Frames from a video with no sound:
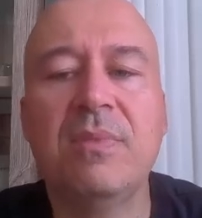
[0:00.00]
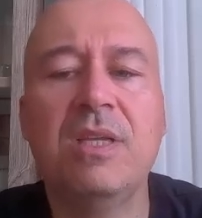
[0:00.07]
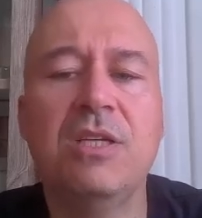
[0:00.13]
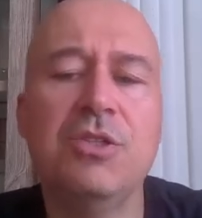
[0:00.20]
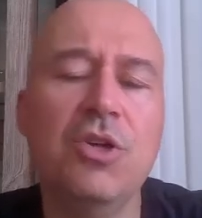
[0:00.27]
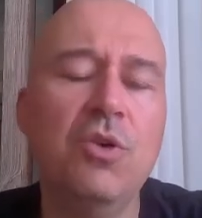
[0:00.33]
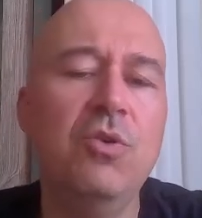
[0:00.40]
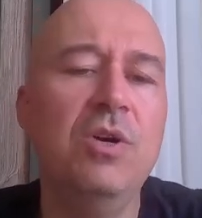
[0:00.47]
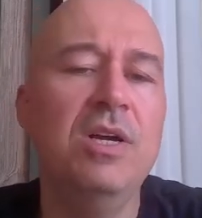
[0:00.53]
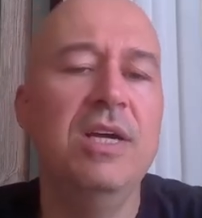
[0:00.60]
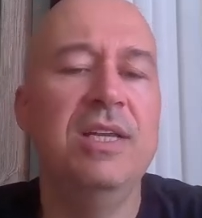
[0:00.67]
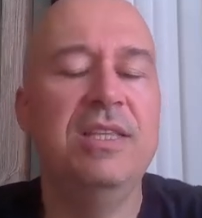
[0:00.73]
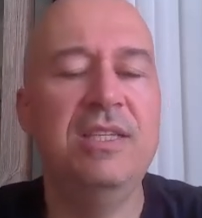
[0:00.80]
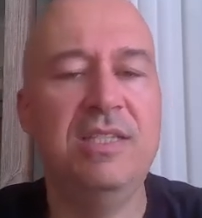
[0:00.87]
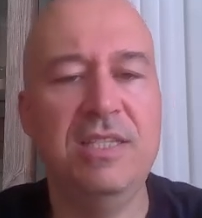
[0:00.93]
So
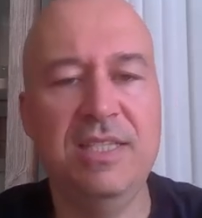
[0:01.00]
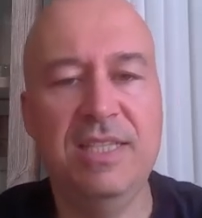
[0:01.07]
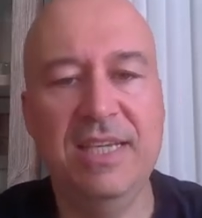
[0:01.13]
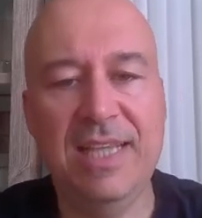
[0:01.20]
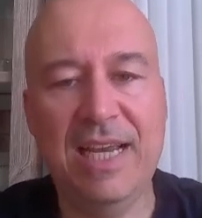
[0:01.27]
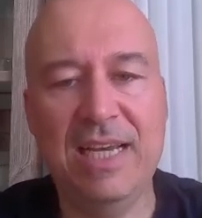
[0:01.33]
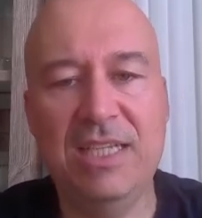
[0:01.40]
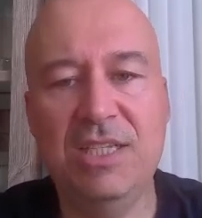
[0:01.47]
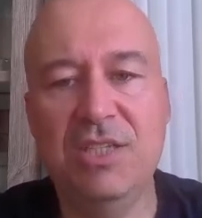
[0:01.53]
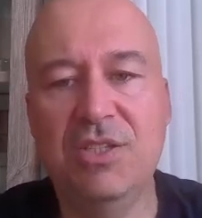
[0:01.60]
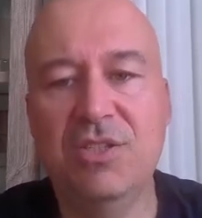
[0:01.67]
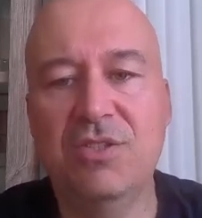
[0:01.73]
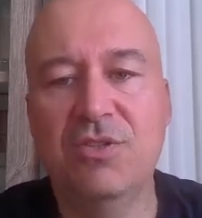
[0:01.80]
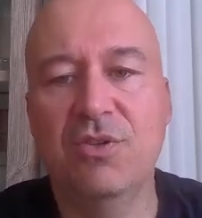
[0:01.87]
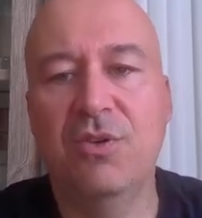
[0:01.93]
this is the
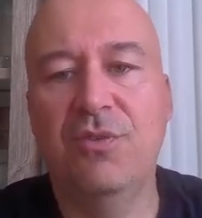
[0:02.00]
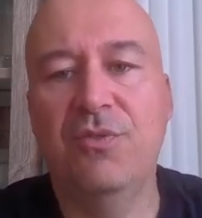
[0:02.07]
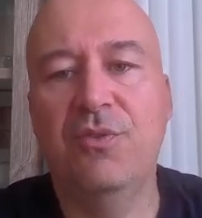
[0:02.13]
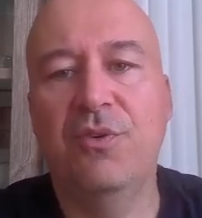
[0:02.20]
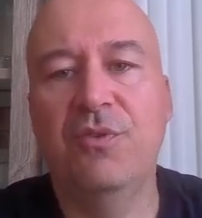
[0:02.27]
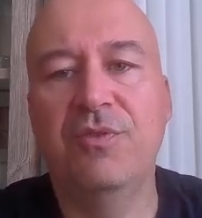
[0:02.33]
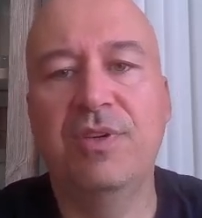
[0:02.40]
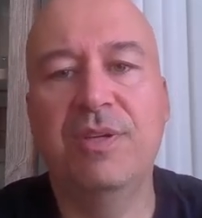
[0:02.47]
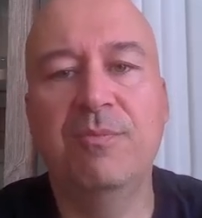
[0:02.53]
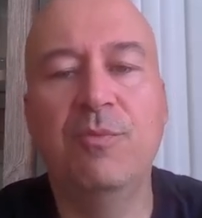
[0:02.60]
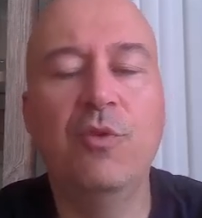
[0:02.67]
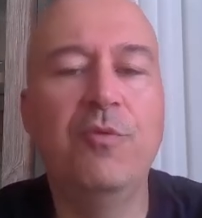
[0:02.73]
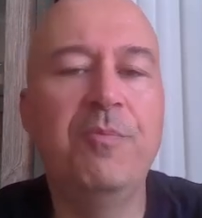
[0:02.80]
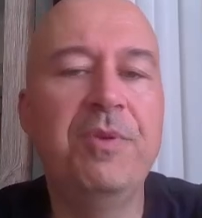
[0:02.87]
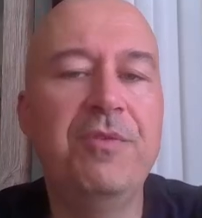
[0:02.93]
analysis of the
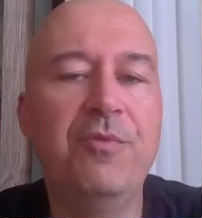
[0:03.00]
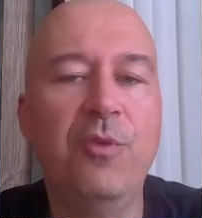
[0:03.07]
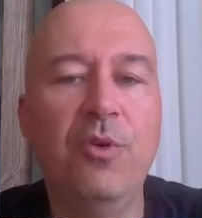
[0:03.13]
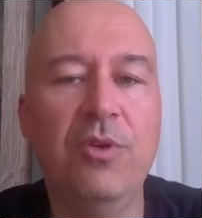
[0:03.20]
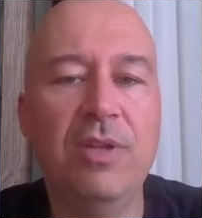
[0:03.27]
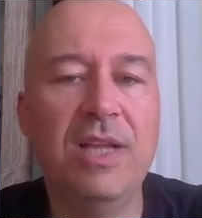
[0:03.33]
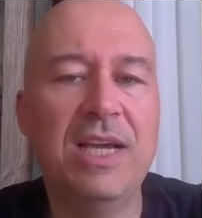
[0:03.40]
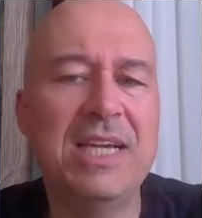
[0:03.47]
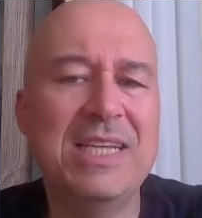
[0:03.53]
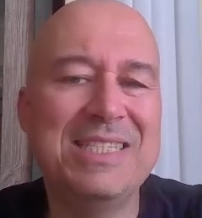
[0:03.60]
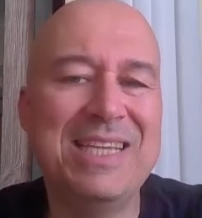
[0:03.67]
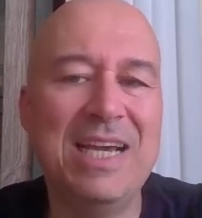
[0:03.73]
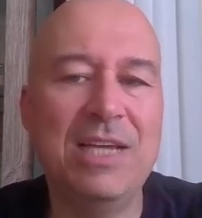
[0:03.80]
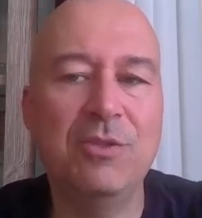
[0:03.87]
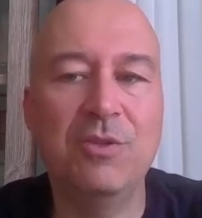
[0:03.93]
move before. Like I
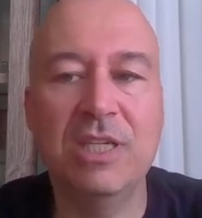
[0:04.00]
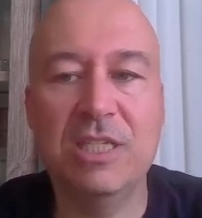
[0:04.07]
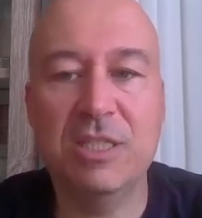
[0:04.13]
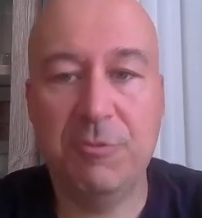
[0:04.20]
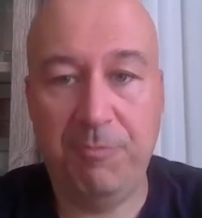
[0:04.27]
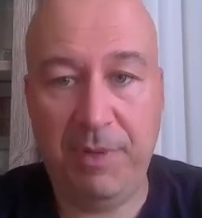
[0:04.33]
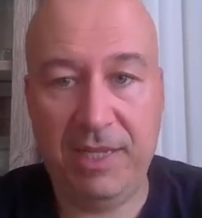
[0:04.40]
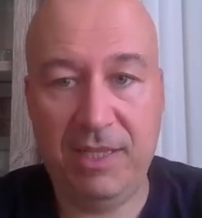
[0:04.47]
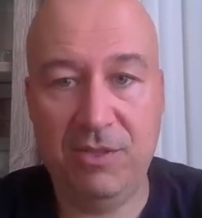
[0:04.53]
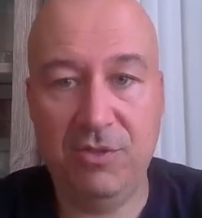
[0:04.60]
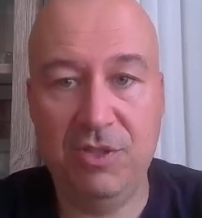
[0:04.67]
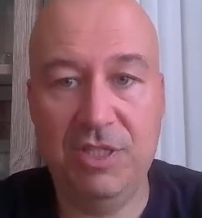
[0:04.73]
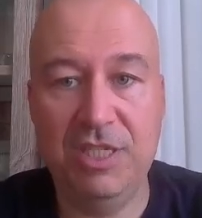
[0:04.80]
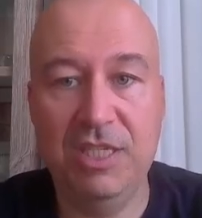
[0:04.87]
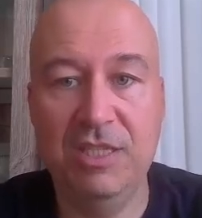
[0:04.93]
say, I don't expect to
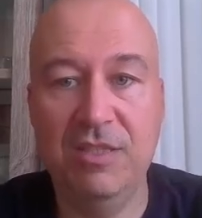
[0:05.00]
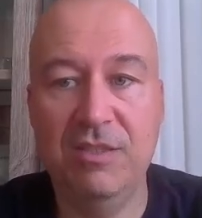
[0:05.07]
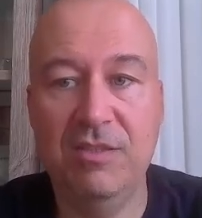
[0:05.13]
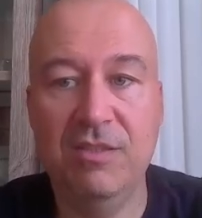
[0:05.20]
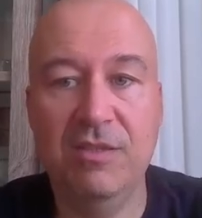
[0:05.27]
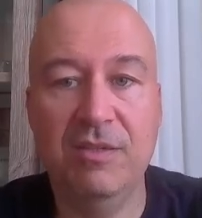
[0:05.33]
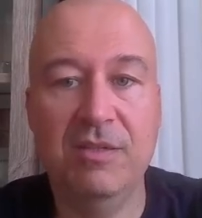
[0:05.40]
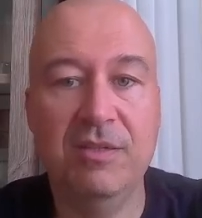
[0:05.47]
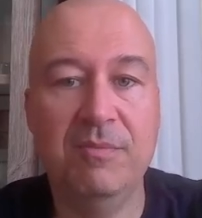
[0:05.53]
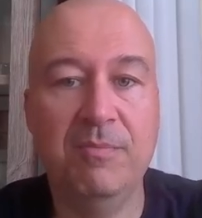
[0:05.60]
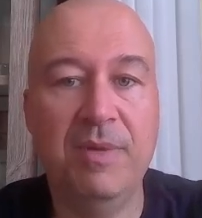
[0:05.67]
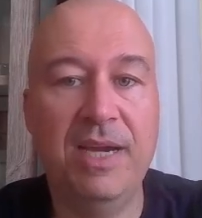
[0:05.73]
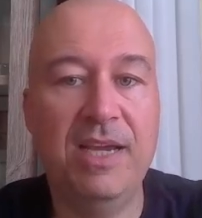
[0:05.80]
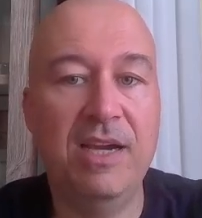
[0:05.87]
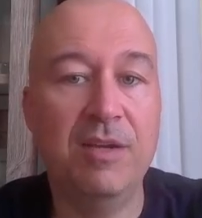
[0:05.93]
see it
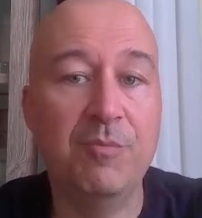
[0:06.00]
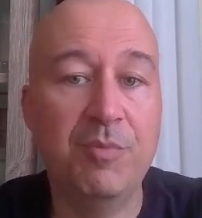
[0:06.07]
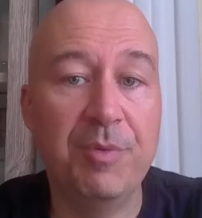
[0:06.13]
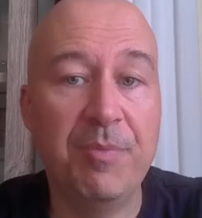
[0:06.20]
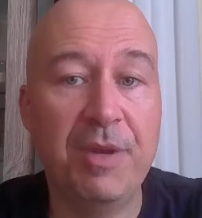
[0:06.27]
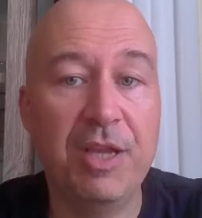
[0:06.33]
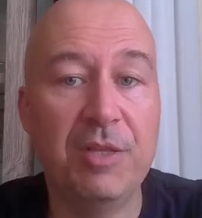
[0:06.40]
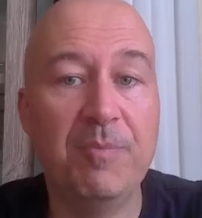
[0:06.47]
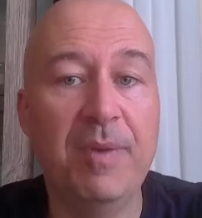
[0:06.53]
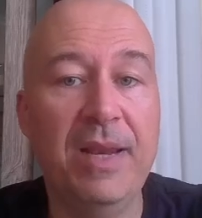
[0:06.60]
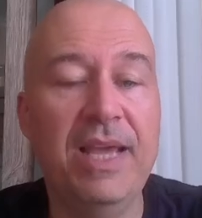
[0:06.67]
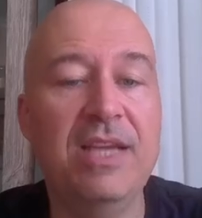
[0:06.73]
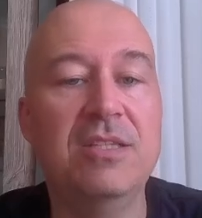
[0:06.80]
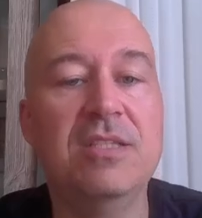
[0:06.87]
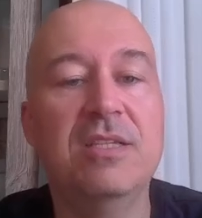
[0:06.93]
by unprepared
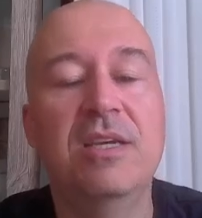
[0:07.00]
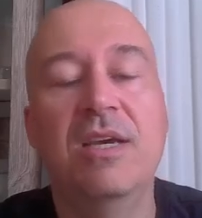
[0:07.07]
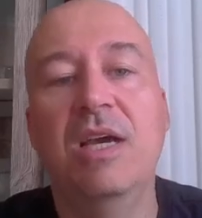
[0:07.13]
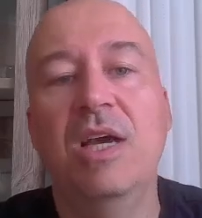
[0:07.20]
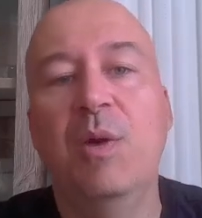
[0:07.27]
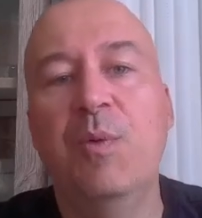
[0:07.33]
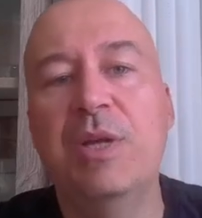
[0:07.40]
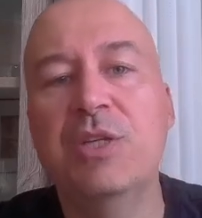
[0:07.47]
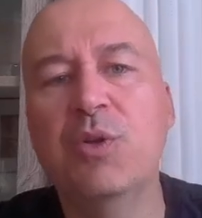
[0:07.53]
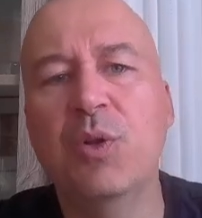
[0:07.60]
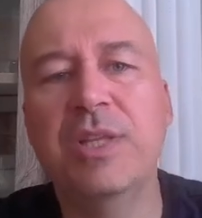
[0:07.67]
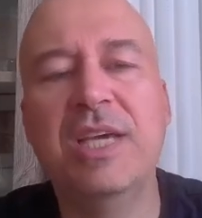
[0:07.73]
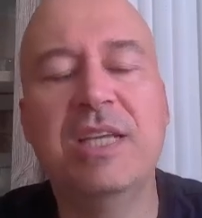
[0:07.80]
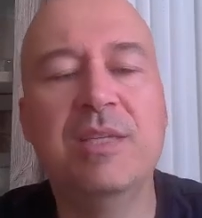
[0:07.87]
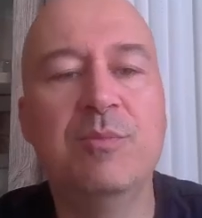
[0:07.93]
players, whereas
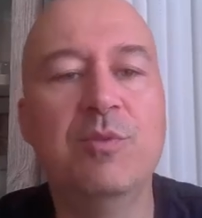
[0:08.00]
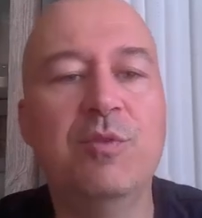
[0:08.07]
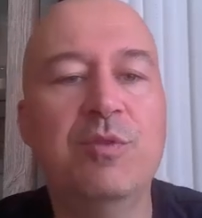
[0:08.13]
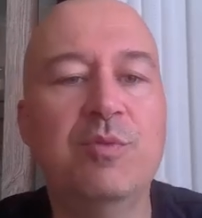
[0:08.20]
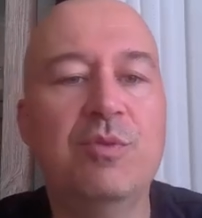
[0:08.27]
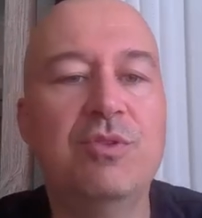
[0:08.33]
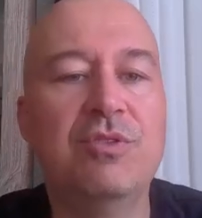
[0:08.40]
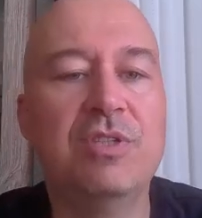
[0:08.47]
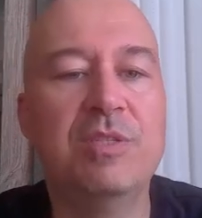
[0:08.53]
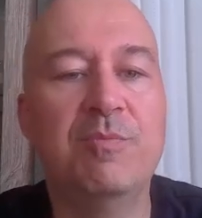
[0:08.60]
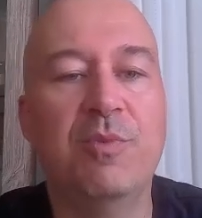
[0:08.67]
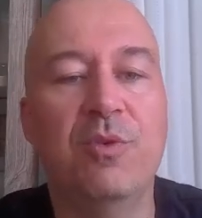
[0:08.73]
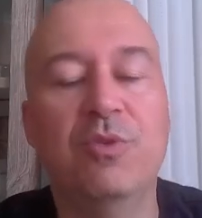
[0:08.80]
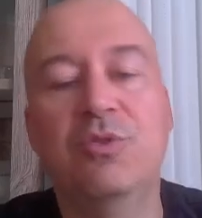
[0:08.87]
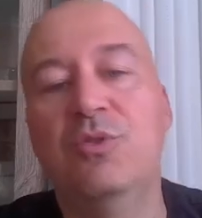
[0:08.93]
all the other moves would
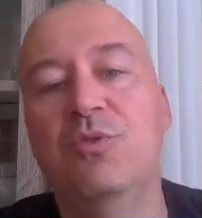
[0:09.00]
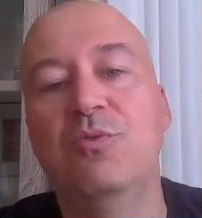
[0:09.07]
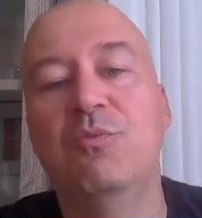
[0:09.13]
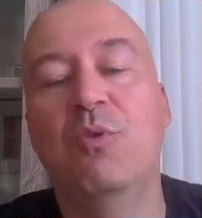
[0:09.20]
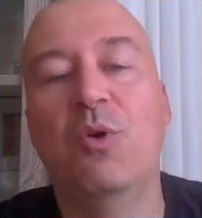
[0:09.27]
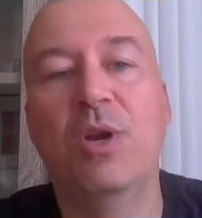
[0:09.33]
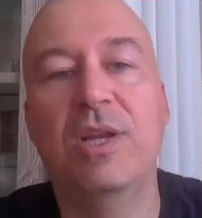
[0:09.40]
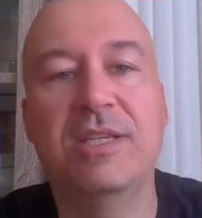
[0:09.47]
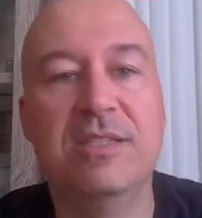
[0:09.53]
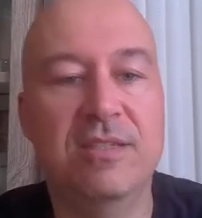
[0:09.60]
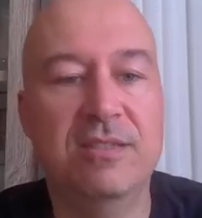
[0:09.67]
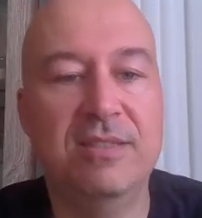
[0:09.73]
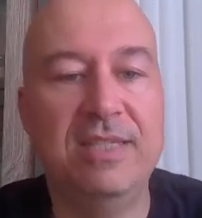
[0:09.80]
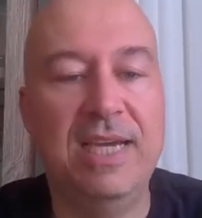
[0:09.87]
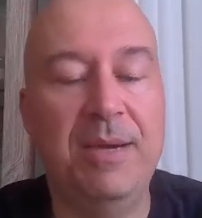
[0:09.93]
transpose to more or less
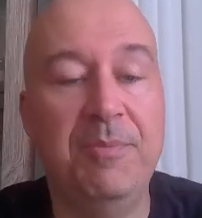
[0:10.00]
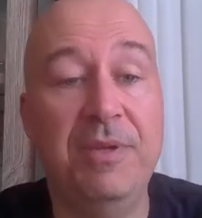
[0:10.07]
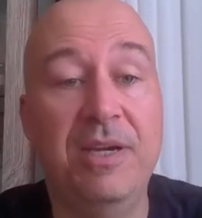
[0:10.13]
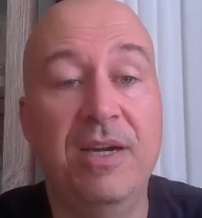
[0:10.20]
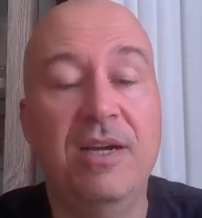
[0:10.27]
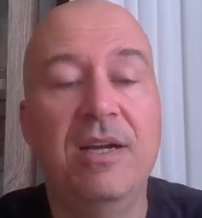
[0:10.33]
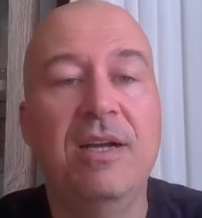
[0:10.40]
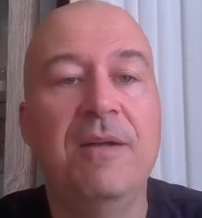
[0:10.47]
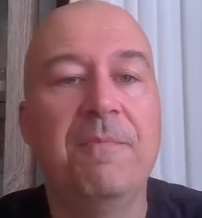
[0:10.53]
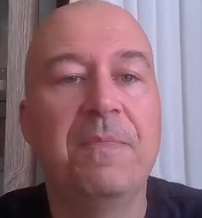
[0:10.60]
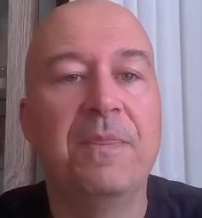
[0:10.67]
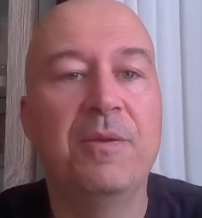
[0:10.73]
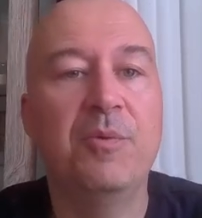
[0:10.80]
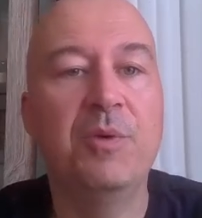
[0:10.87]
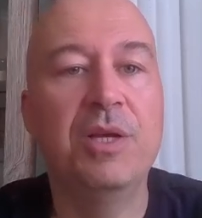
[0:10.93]
the tabia
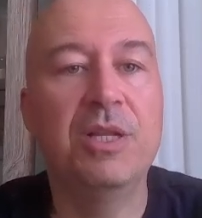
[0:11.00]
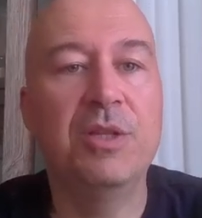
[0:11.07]
we are